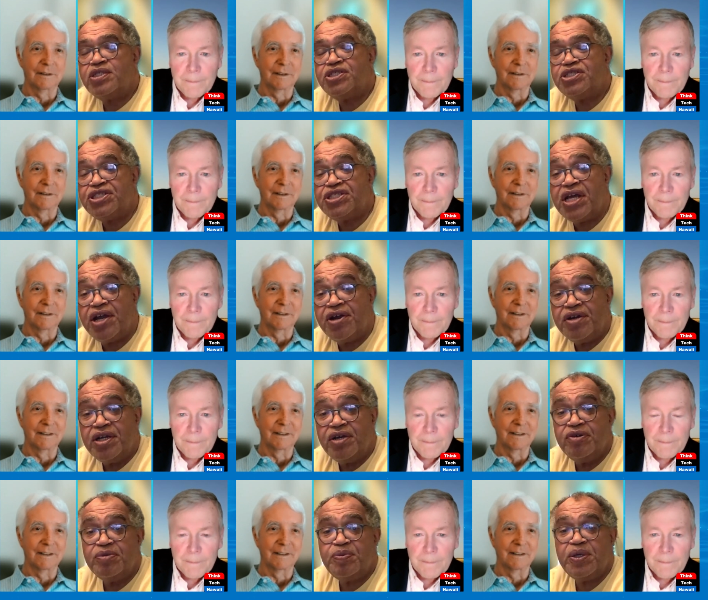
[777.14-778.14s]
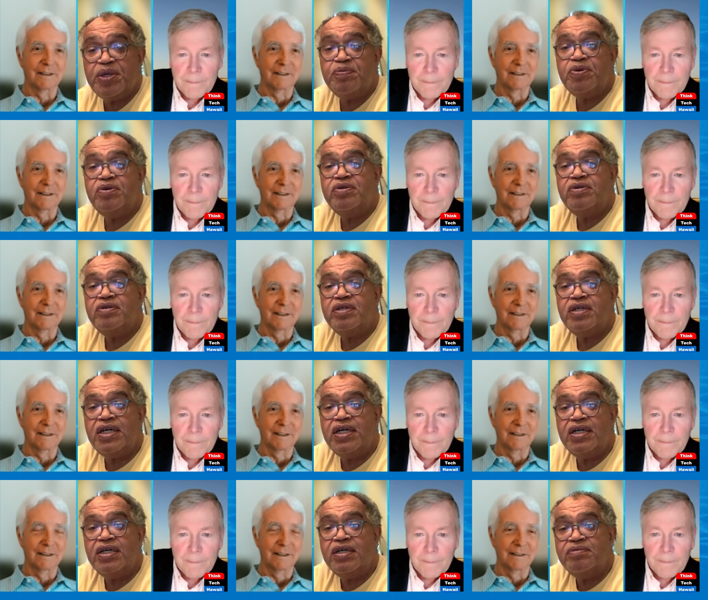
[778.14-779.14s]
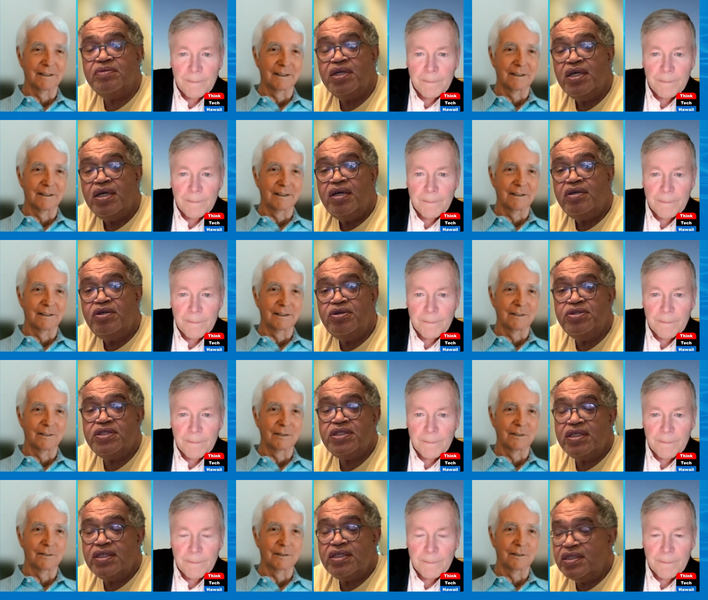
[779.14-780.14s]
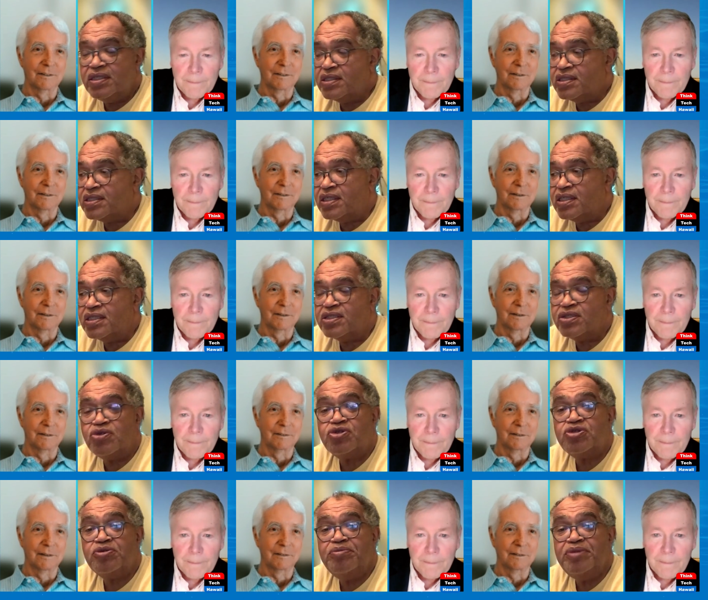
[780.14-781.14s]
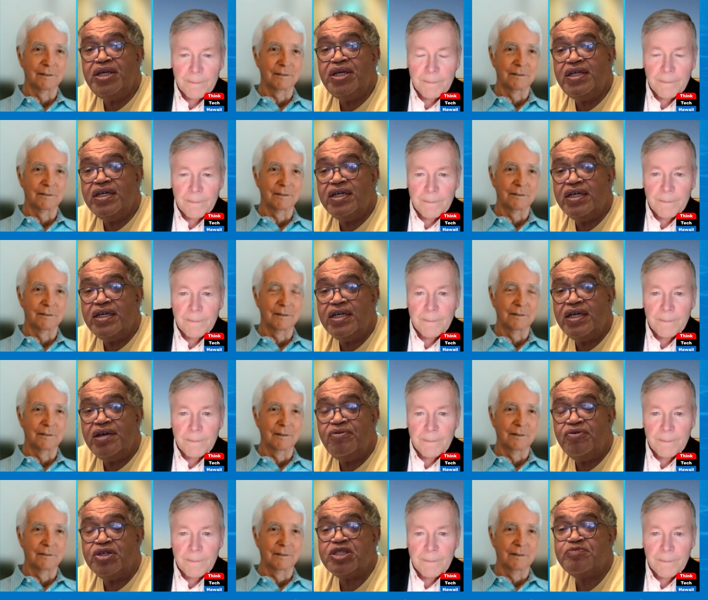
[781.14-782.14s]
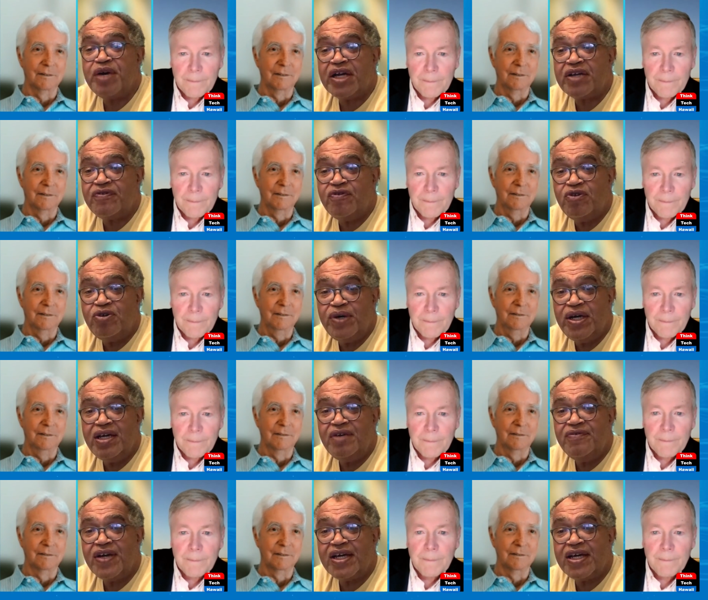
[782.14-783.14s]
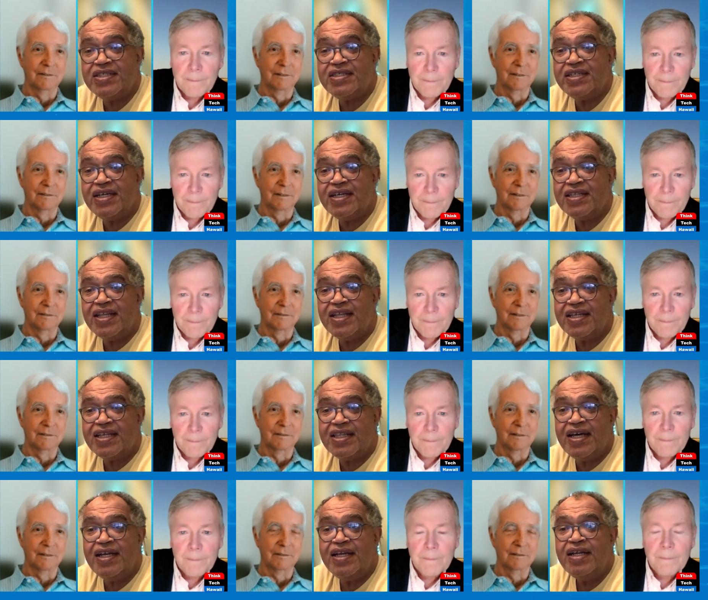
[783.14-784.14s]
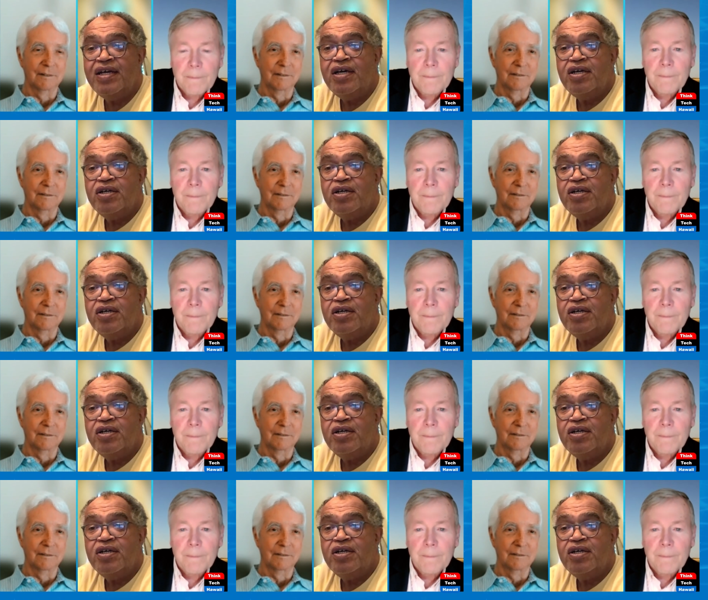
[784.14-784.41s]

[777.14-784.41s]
Speaker 1: sharing with people, uh, using these uh, social media in a respectful way, if I could say it like that,